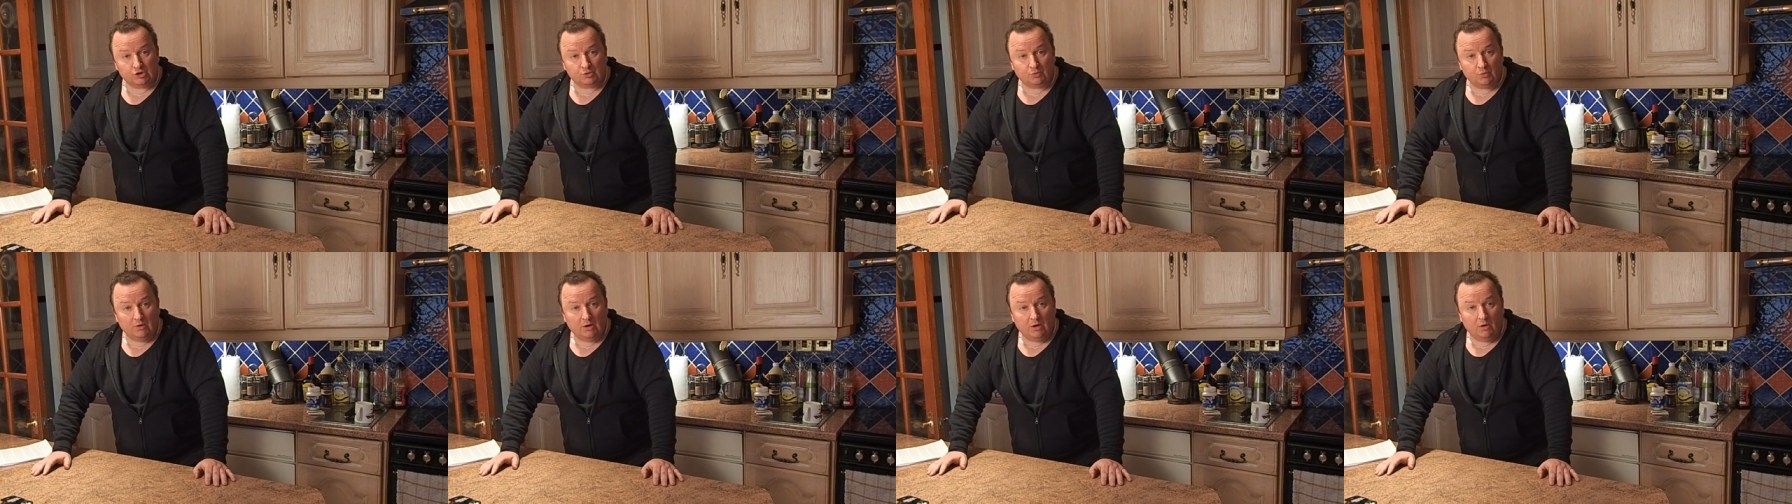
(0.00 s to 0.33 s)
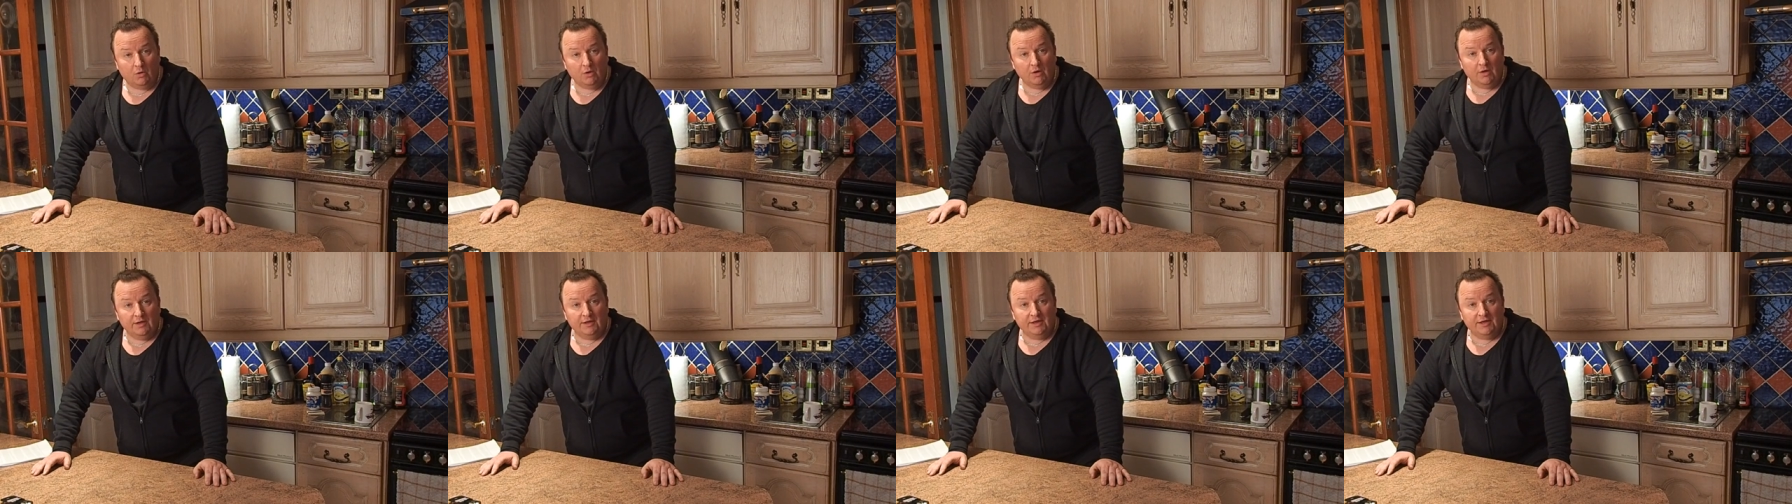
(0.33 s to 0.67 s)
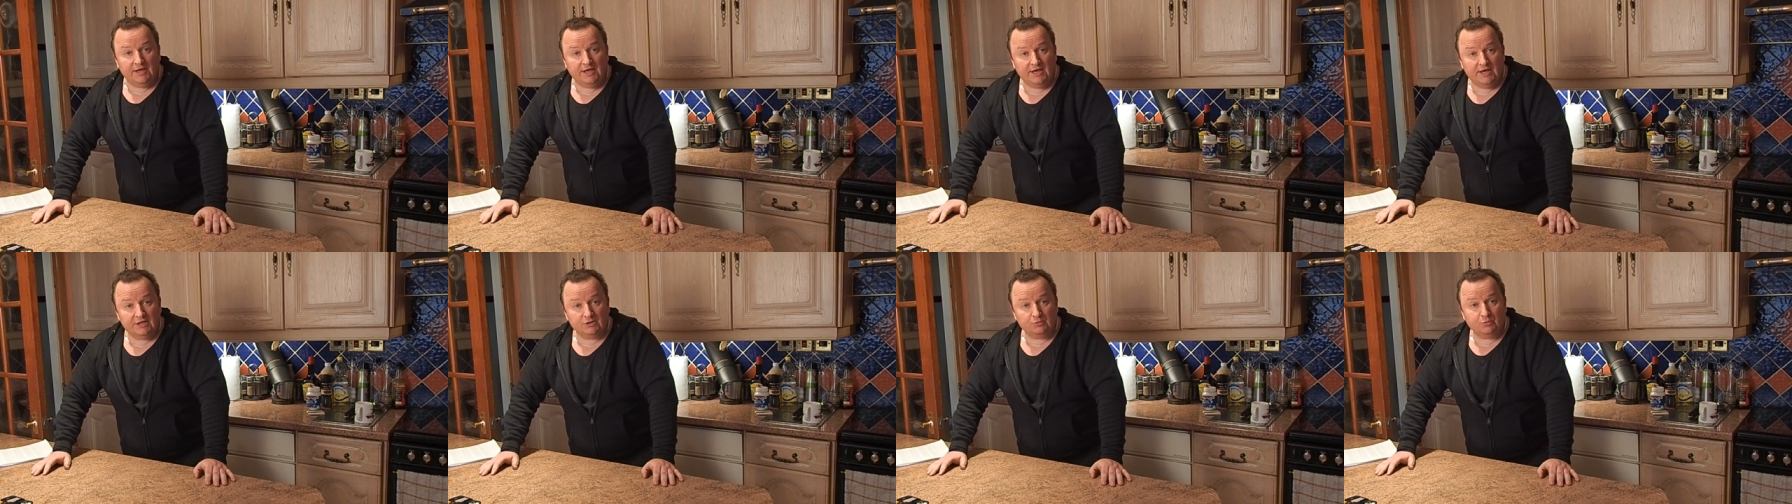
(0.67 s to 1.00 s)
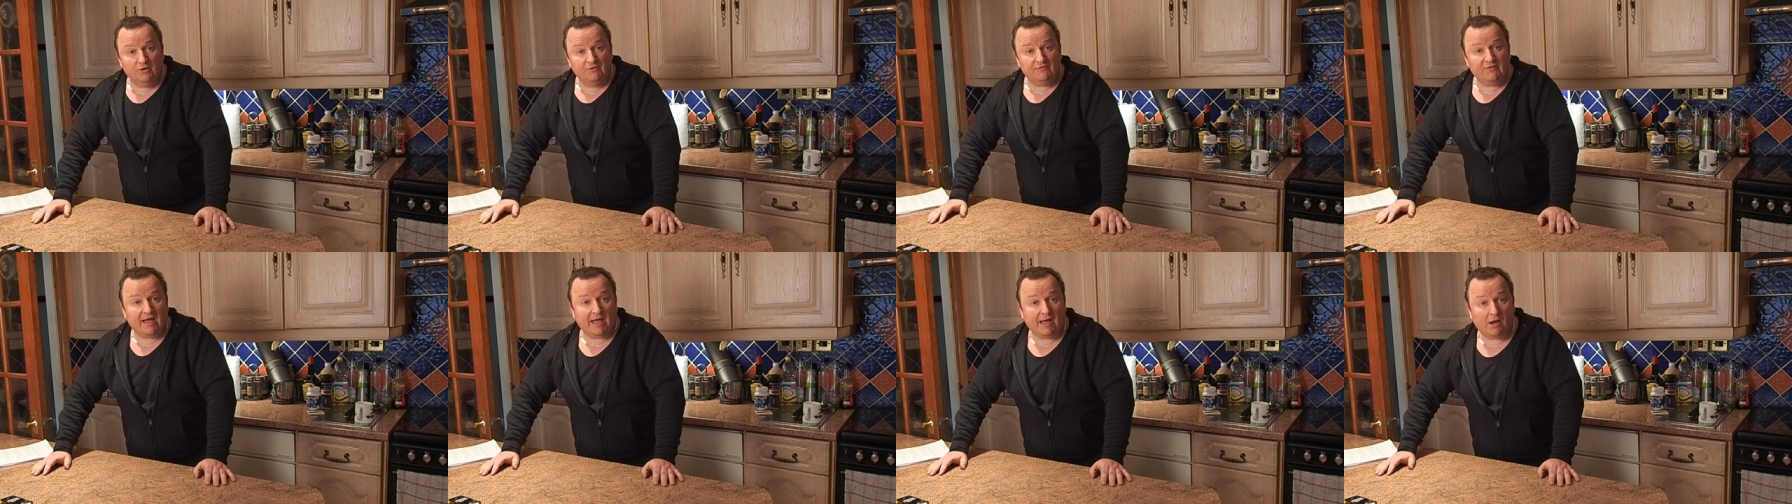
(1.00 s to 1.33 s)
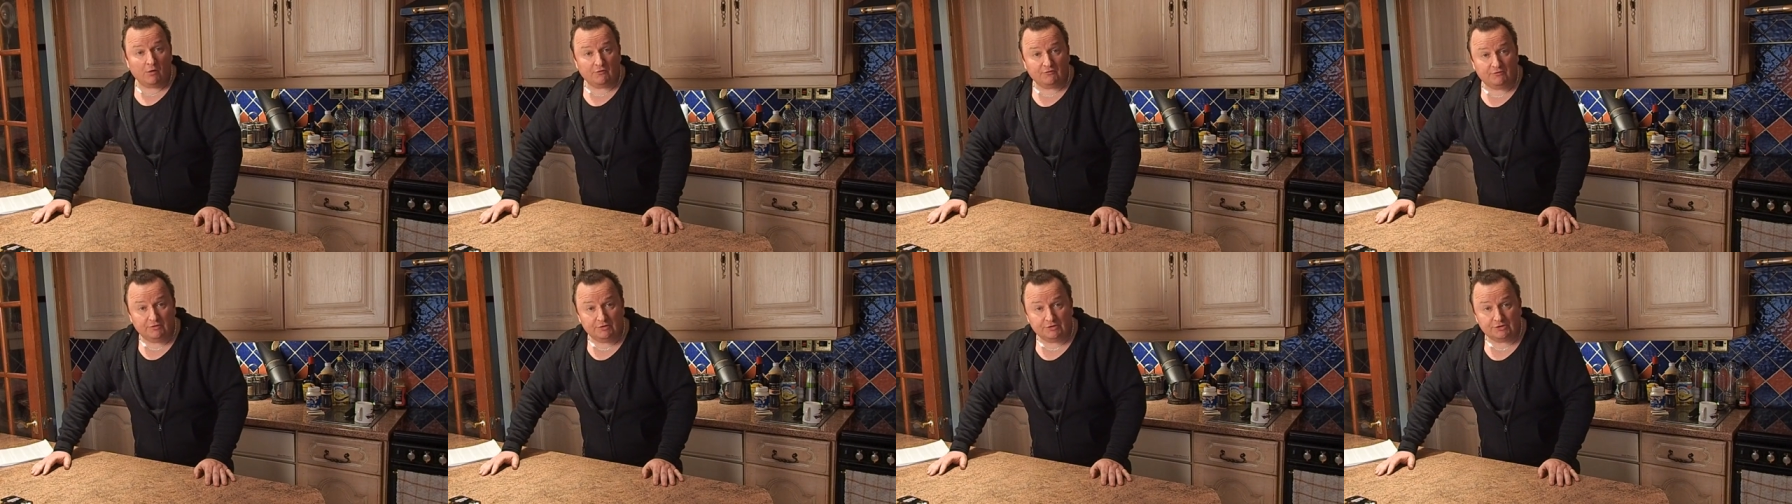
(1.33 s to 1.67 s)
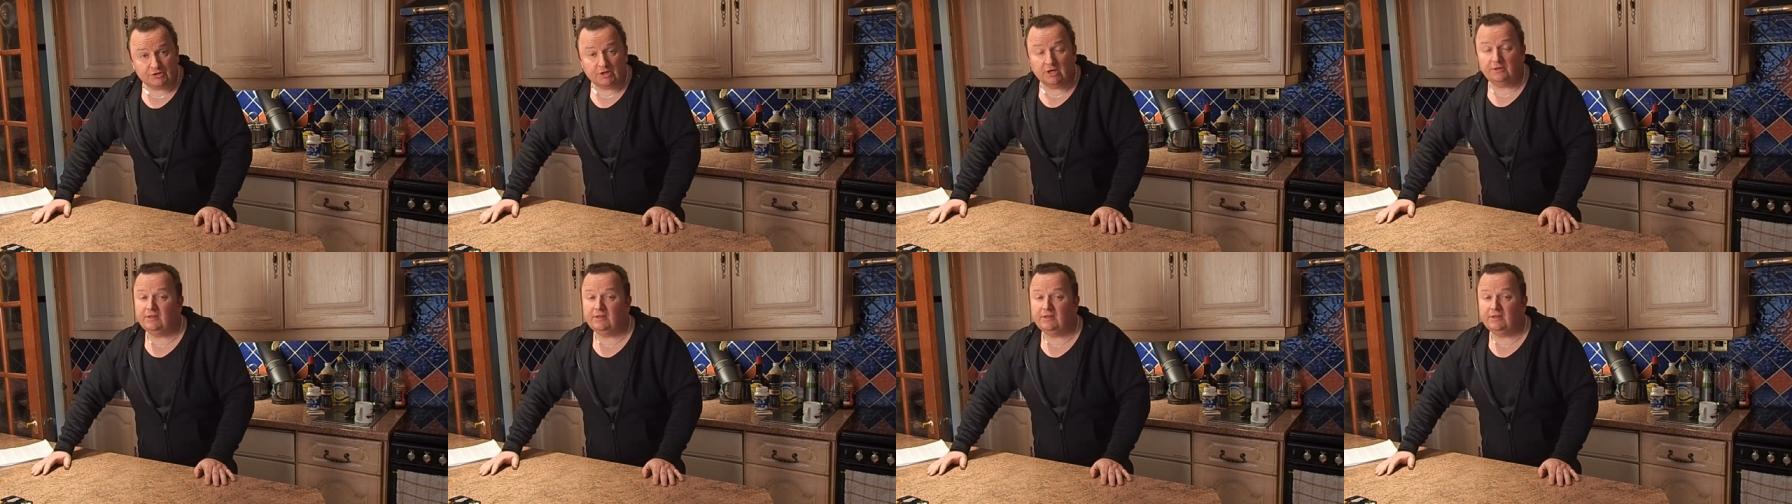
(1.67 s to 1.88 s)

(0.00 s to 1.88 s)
as well is with Halfords,